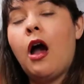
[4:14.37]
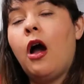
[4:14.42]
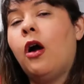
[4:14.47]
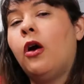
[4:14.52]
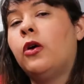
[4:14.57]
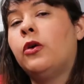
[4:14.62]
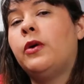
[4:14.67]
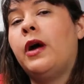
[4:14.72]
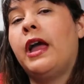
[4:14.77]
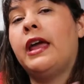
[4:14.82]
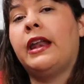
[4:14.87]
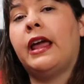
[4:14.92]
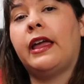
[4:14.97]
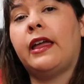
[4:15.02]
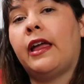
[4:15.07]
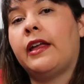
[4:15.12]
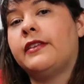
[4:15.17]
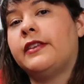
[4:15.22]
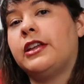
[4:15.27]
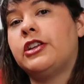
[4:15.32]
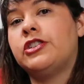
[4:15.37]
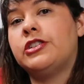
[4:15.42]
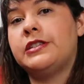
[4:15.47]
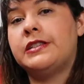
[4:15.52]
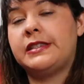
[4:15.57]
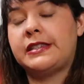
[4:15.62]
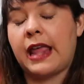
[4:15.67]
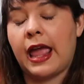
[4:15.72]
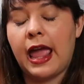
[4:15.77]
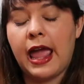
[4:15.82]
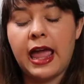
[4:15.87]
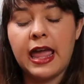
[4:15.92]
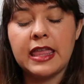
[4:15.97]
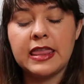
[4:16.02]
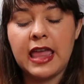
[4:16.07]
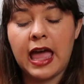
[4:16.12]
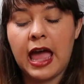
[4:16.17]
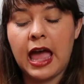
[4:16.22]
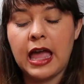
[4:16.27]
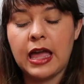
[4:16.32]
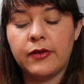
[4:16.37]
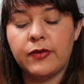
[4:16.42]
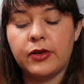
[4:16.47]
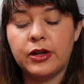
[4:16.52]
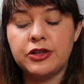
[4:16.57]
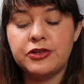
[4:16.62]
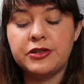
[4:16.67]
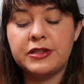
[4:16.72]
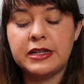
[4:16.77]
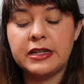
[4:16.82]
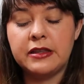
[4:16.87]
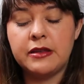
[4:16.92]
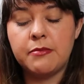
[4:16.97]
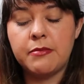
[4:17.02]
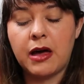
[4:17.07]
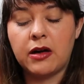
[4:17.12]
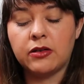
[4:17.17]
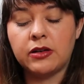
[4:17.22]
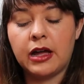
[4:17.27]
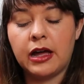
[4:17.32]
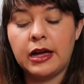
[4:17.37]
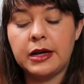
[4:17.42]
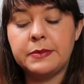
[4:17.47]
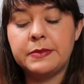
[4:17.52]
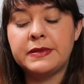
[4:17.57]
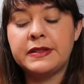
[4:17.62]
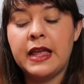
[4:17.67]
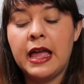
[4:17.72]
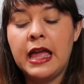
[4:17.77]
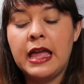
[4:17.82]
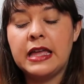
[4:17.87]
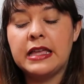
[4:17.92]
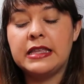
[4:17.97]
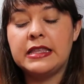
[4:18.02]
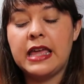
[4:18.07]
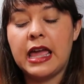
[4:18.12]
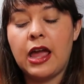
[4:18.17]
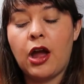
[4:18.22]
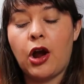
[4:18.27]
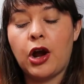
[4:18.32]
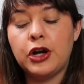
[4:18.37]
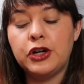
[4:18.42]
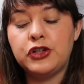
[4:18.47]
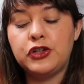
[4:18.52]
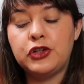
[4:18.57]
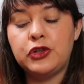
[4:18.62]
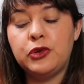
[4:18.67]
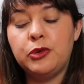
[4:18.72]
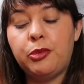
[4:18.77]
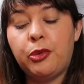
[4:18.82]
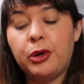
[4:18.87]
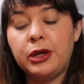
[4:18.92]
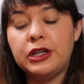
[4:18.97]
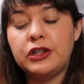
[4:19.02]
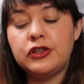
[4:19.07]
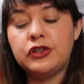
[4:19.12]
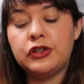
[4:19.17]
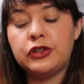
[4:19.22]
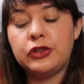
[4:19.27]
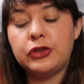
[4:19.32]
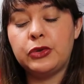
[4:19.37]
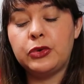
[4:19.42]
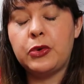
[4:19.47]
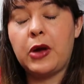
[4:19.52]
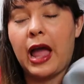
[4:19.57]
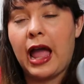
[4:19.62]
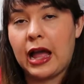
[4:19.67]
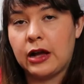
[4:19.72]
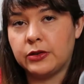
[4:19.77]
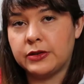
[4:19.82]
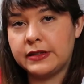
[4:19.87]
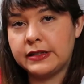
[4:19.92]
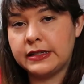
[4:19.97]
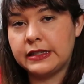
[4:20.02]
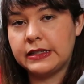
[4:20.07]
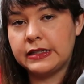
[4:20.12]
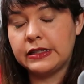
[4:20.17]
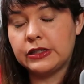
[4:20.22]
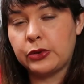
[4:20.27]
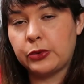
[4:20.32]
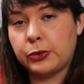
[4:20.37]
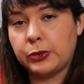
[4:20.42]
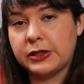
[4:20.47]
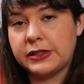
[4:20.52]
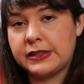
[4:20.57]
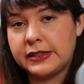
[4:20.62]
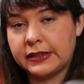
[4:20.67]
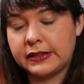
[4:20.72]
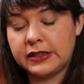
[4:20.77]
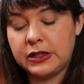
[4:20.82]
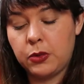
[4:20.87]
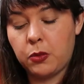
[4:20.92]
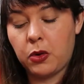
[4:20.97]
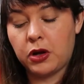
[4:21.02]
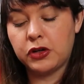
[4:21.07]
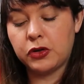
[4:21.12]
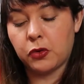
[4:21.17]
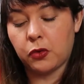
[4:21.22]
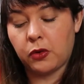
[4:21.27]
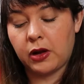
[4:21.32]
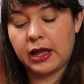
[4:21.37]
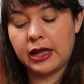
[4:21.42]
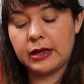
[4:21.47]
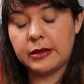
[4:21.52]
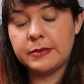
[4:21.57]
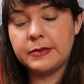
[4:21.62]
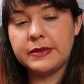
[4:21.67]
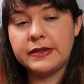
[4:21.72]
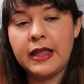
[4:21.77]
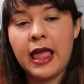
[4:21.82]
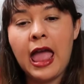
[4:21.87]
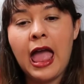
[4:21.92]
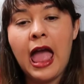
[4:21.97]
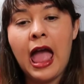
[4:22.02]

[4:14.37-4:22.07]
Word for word: Oh, and I guess I should say that if you're interested in the melt cups, they are 2.2 ounces or 61 grams.